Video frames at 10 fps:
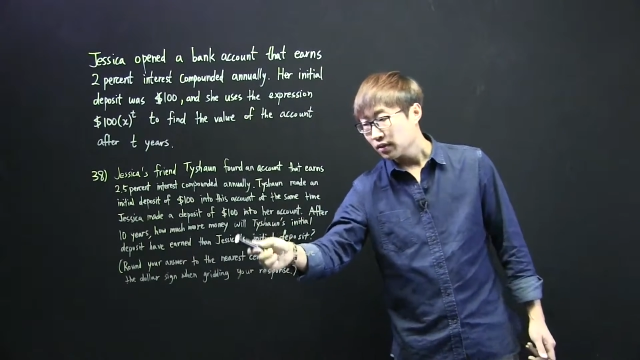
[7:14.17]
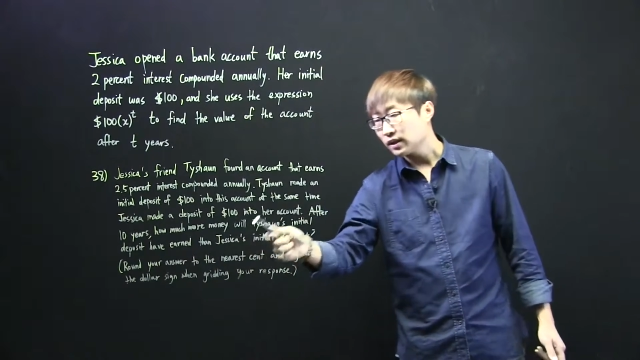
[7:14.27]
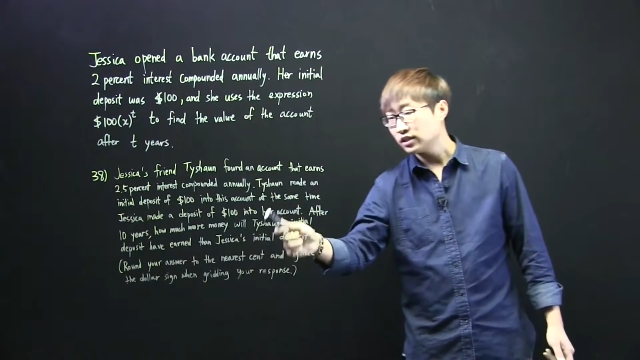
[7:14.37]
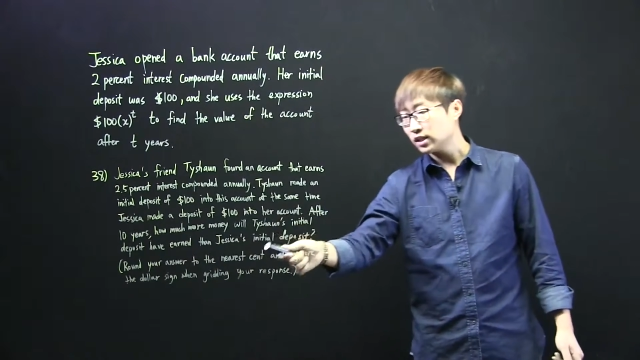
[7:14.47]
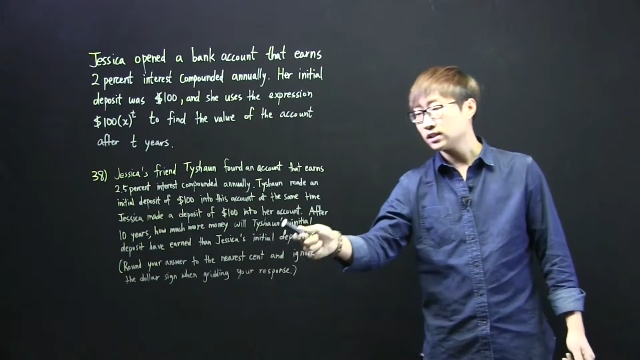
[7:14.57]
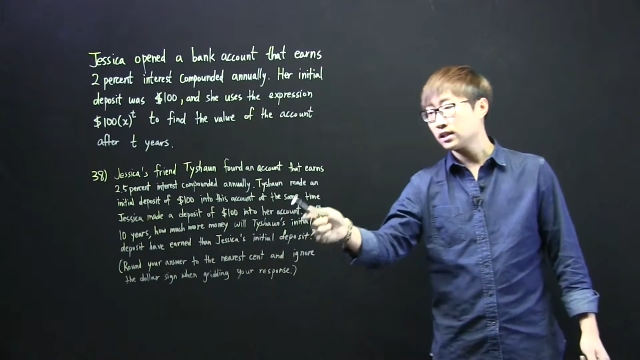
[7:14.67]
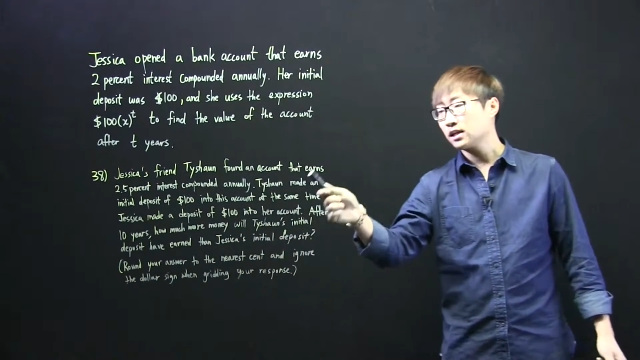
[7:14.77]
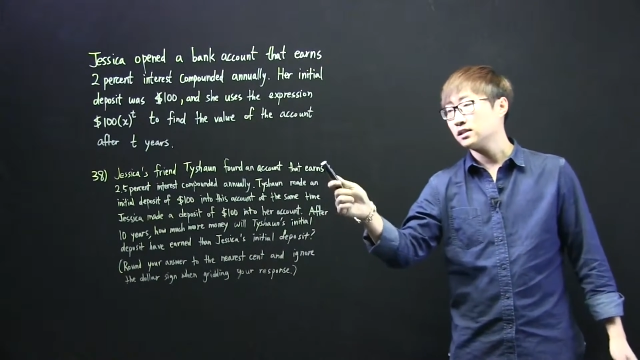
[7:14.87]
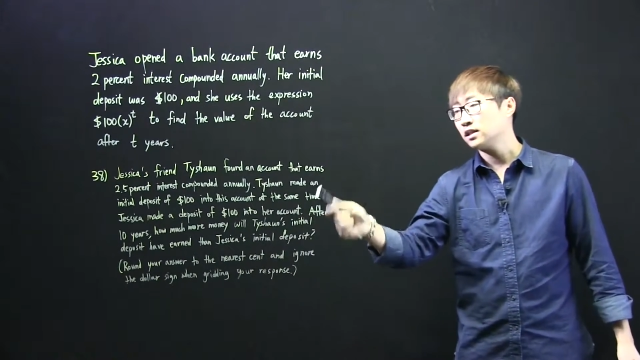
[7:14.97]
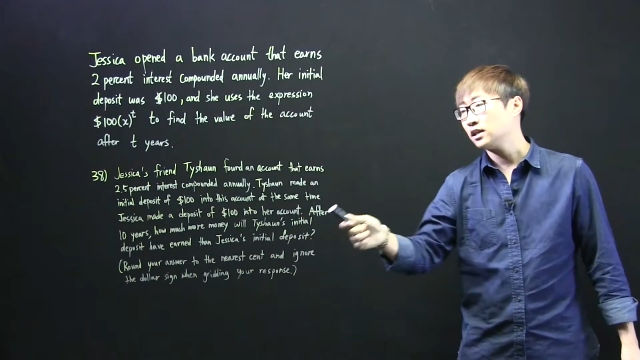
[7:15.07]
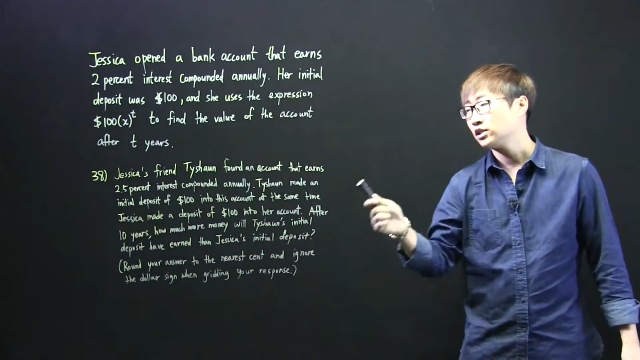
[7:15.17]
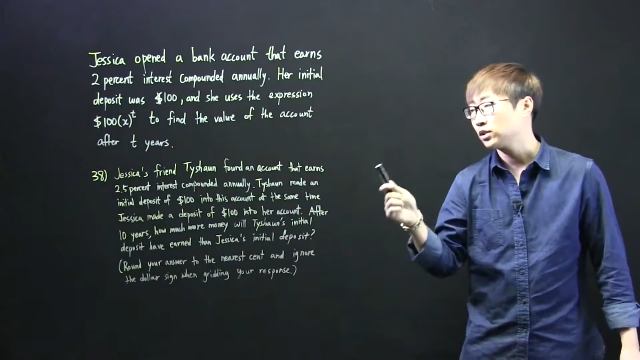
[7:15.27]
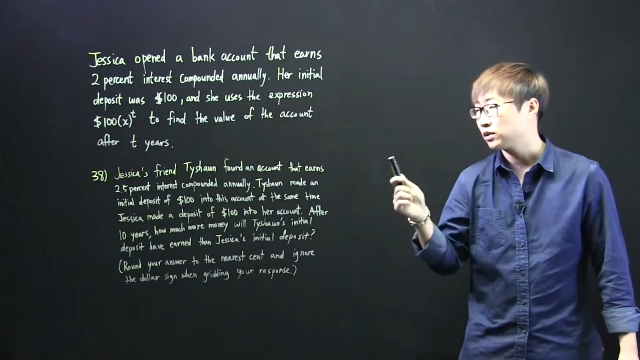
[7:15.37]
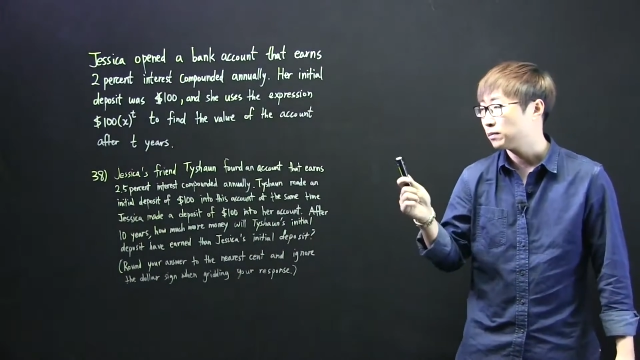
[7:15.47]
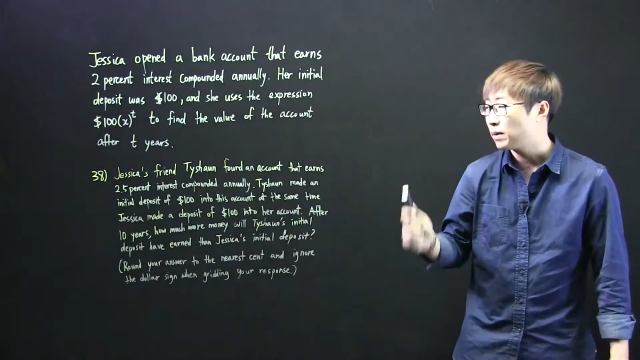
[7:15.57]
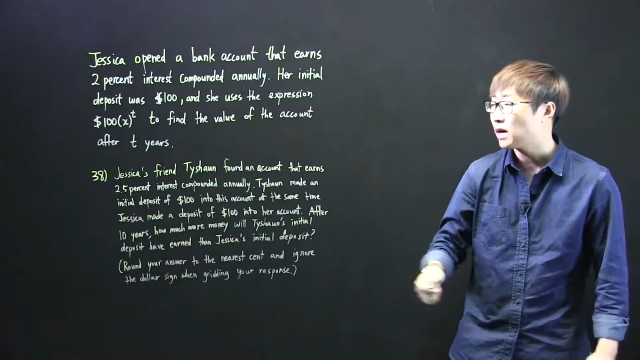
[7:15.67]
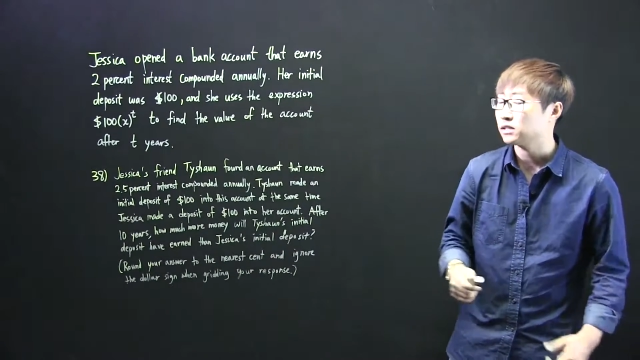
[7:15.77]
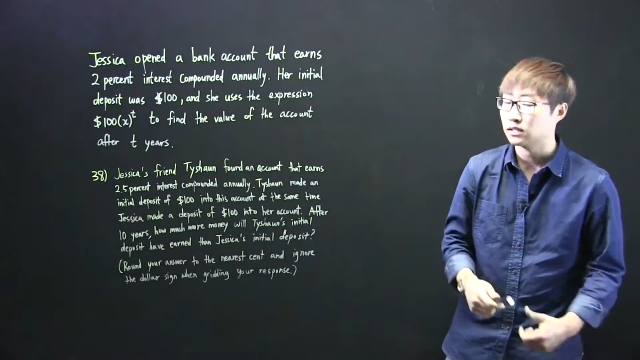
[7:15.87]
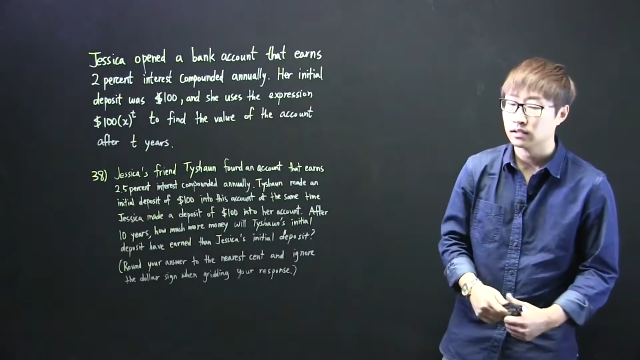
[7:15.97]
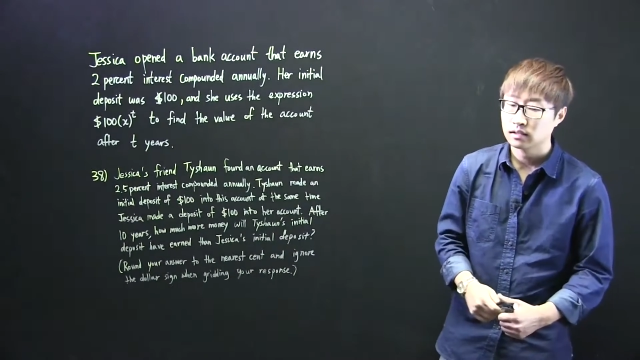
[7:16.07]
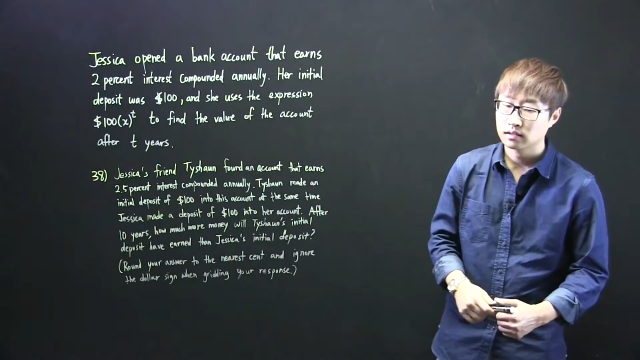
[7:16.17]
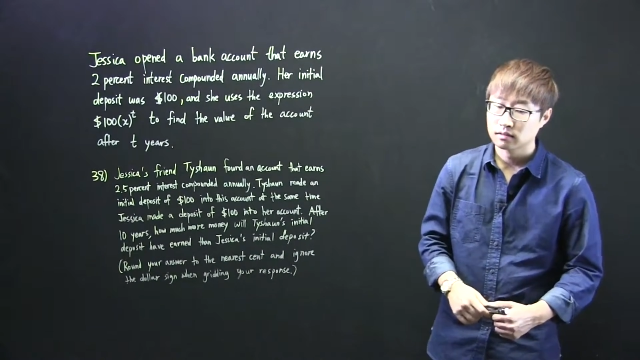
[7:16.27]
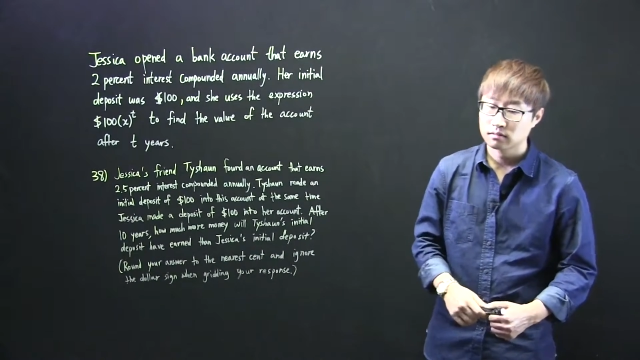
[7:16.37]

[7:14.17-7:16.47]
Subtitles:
than Jessica's initial deposit?